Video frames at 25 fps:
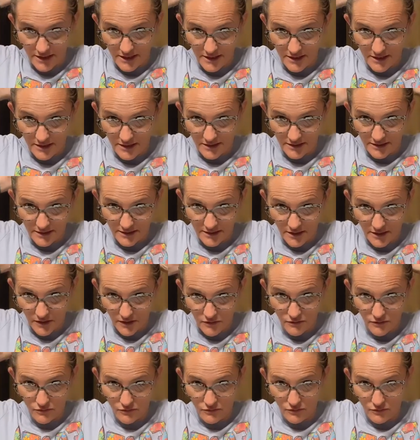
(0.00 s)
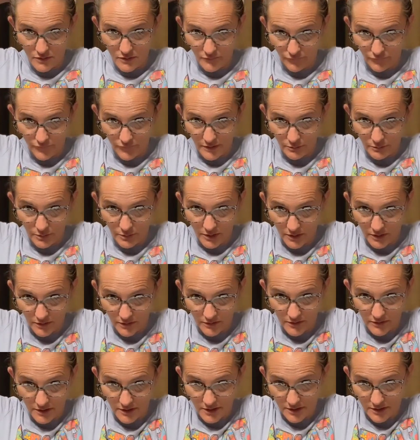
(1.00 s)
He is so flipping
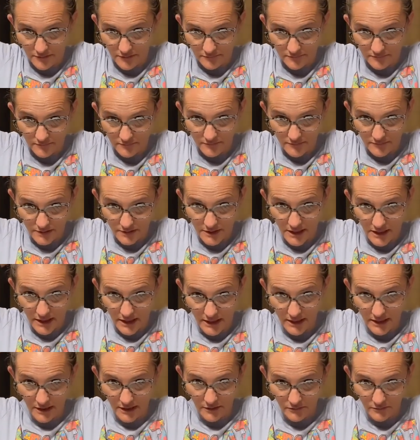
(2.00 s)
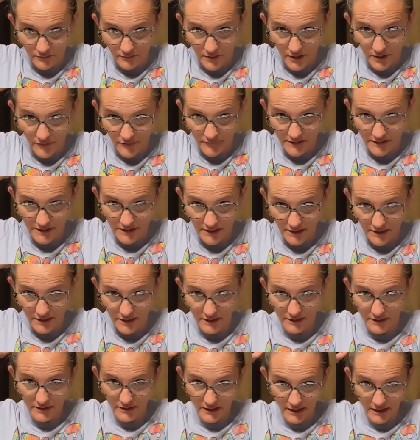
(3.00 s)
good. Yeah, I know. All of a sudden,
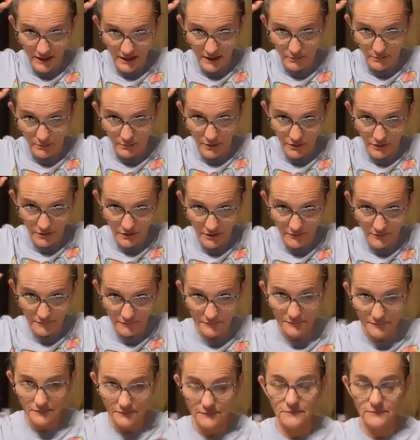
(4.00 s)
I got a mirror